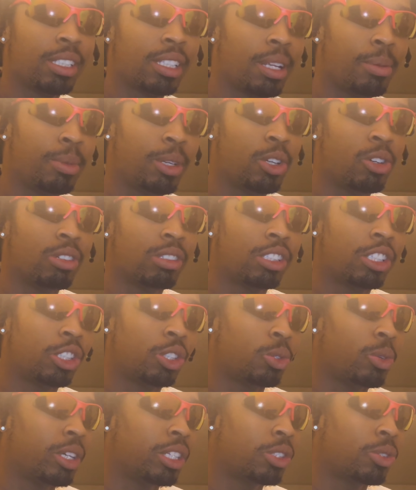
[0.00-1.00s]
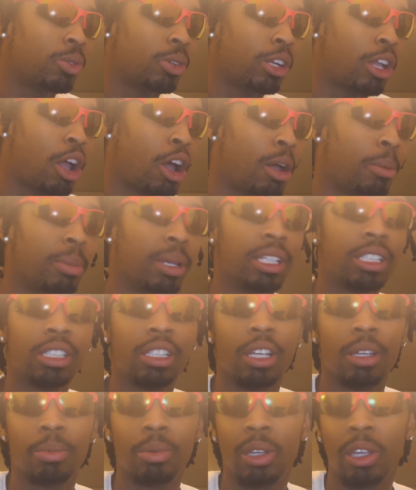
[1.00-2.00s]
Let me know a situation where y'all messed
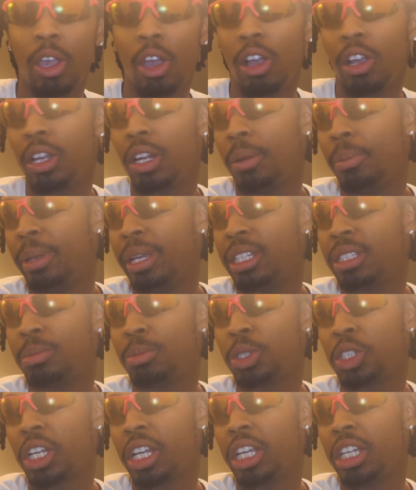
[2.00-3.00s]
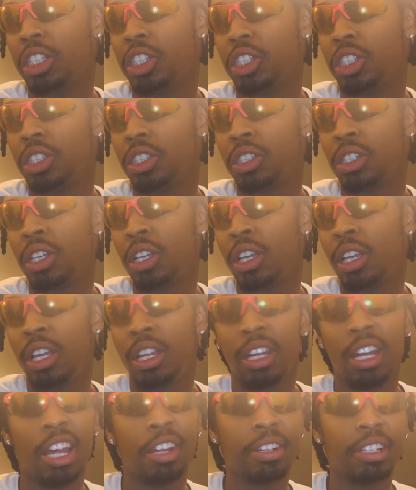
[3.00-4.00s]
up and y'all could have made some changes.
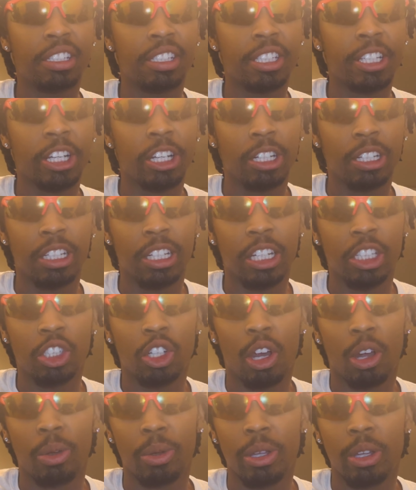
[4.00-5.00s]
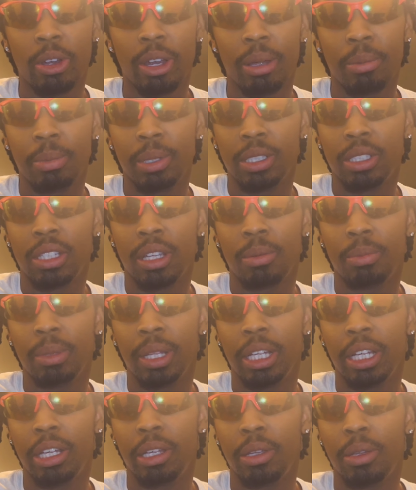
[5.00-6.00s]
Not necessarily that y'all regret, but something
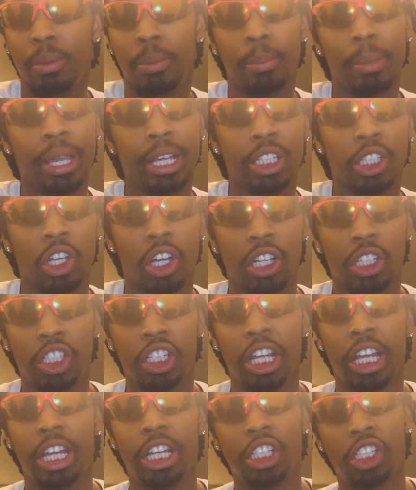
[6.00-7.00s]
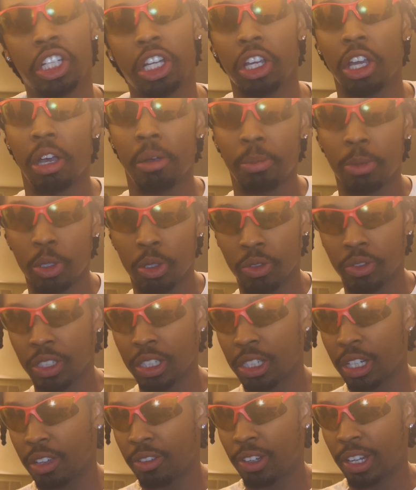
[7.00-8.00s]
that made y'all change how y'all move and
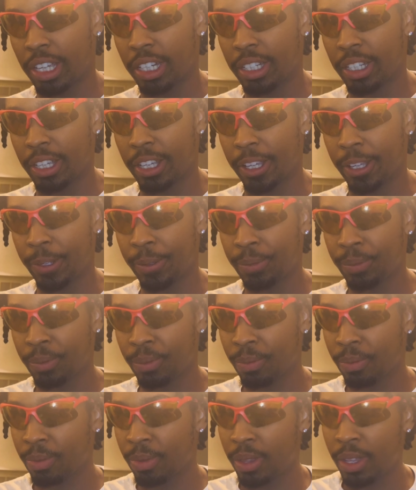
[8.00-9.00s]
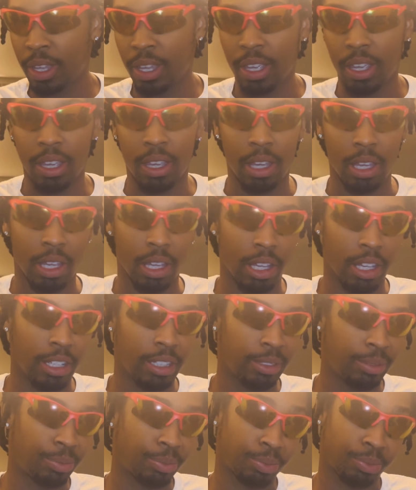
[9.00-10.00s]
stuff like that.
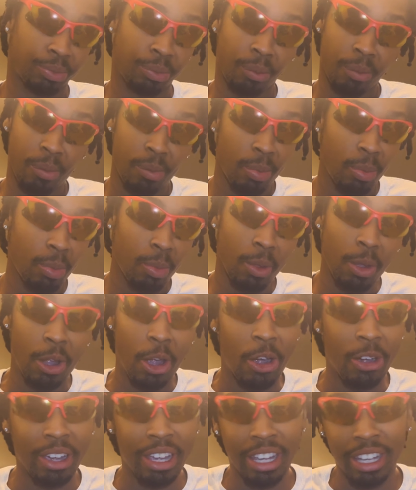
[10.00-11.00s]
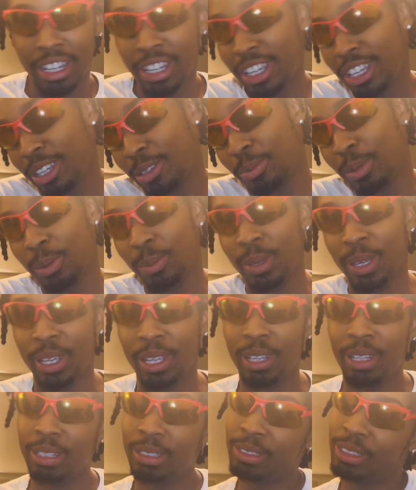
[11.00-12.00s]
And go ahead, cook me,
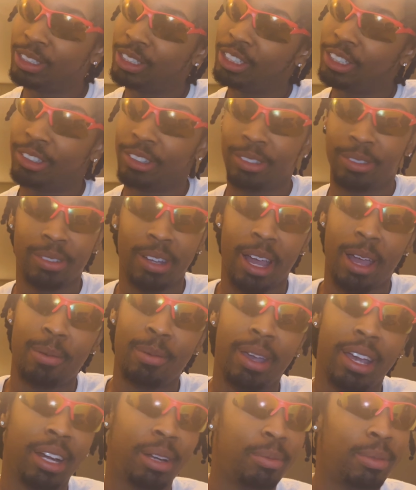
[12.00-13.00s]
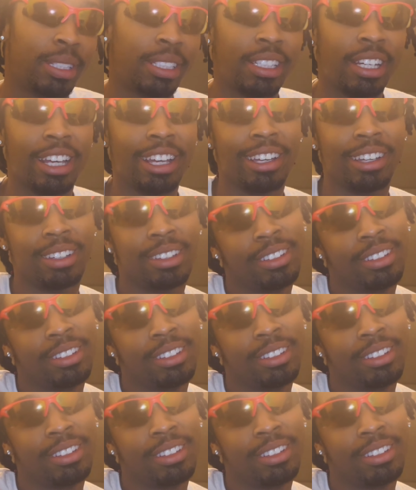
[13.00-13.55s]
man. Shoot, I made a mistake.